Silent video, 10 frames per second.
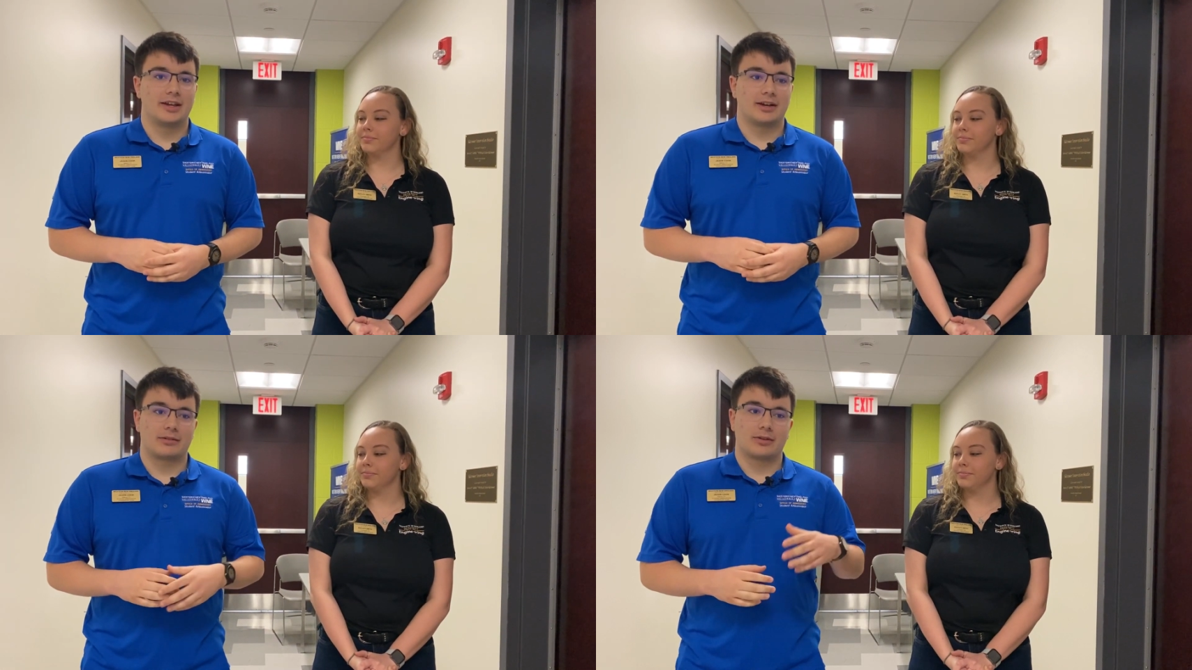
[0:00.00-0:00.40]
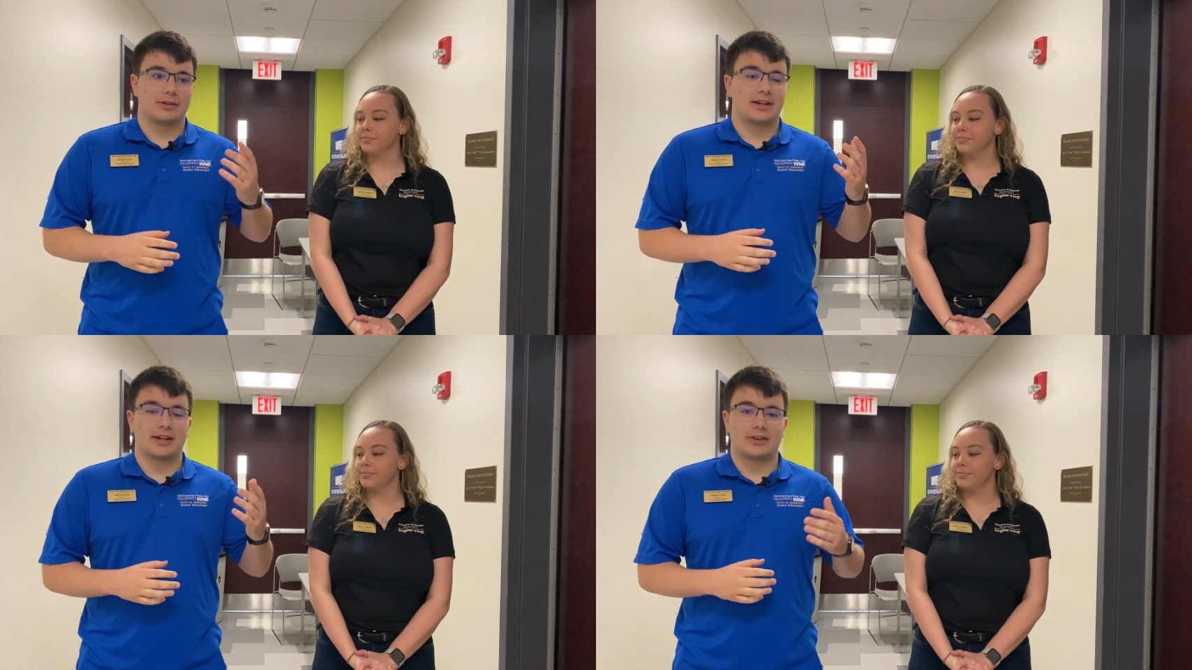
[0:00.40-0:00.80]
Speaker 1: I would go to the
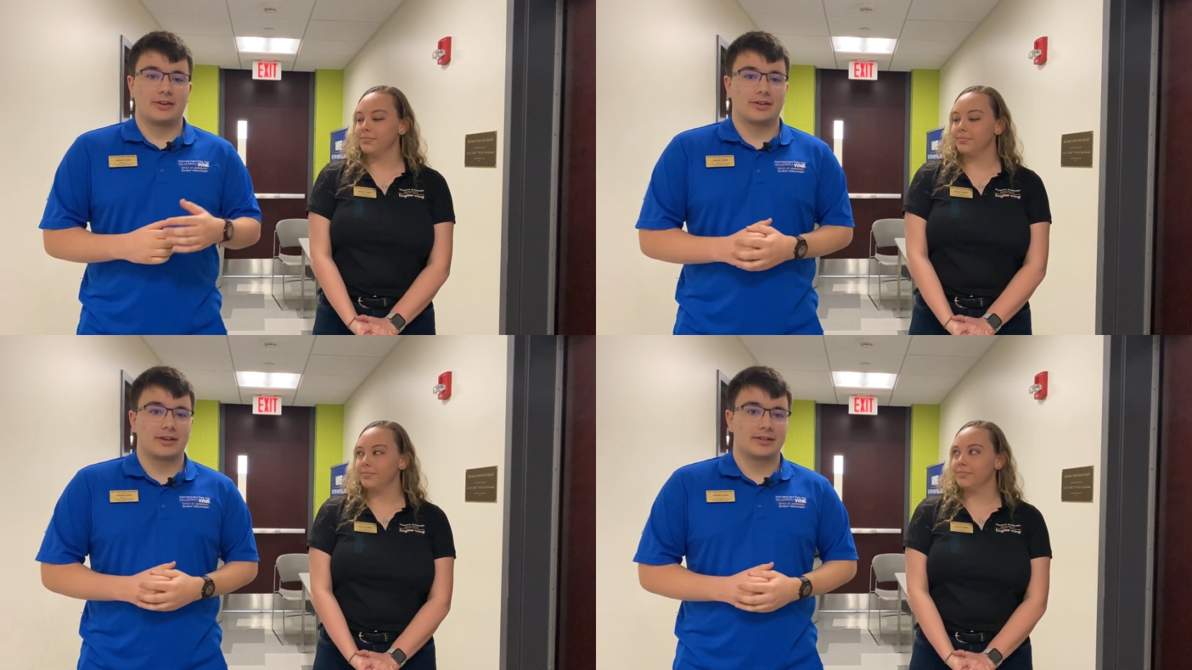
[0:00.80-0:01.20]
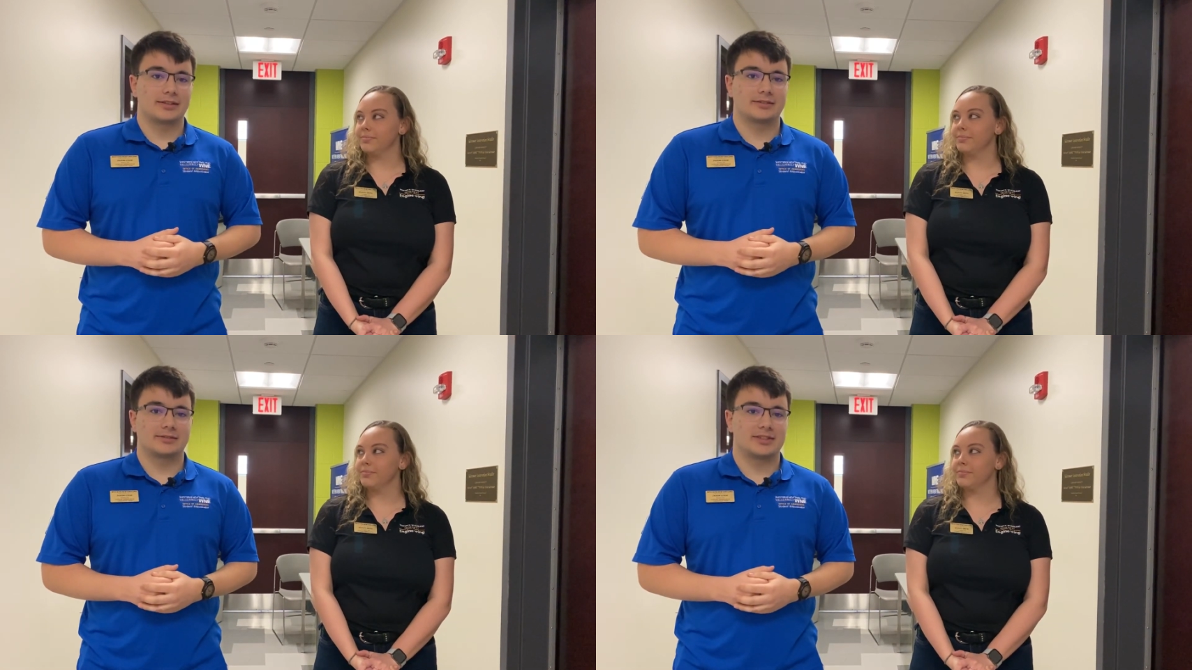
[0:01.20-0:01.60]
dining hall, get a
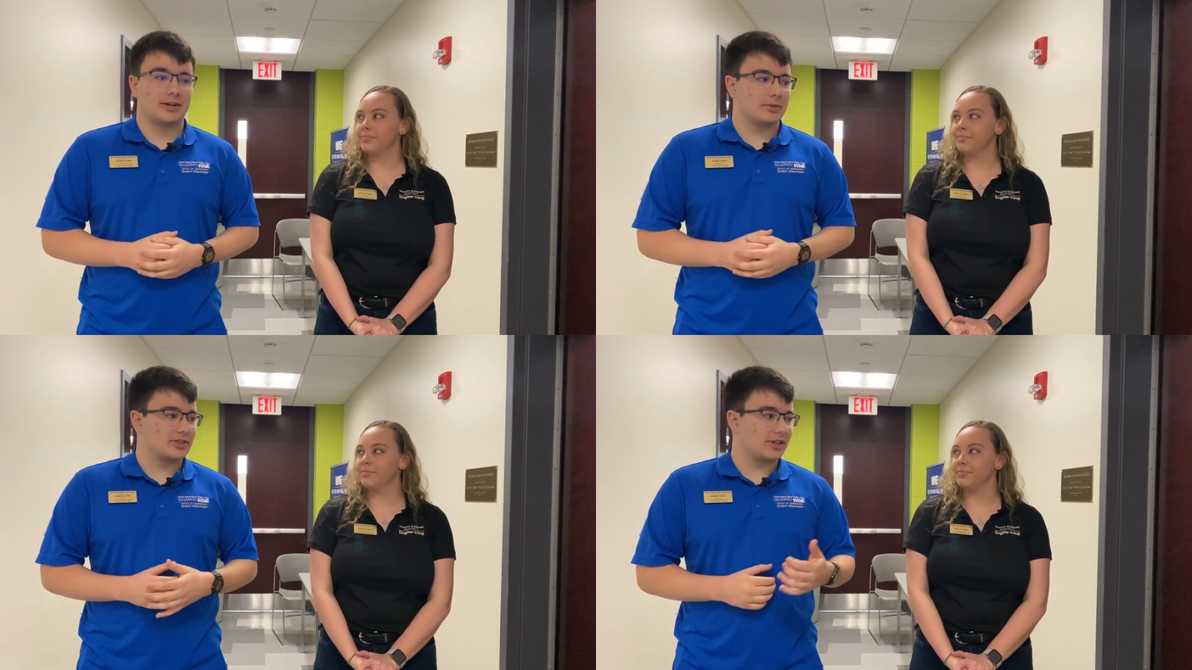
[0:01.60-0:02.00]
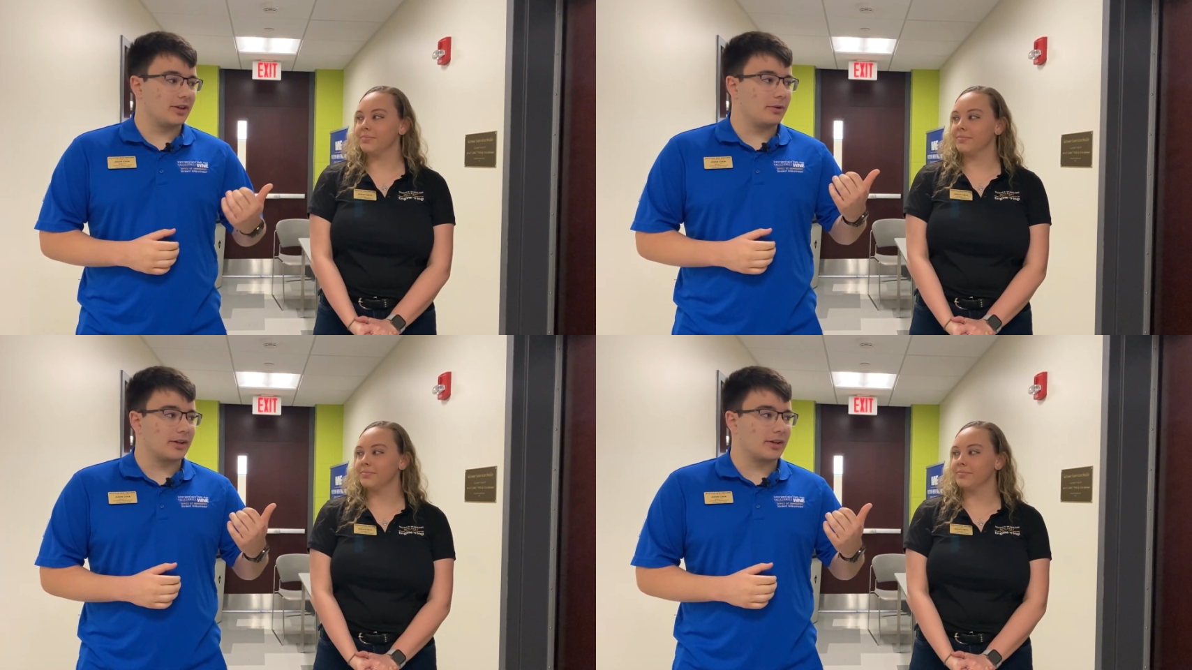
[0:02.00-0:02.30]
sandwich to go,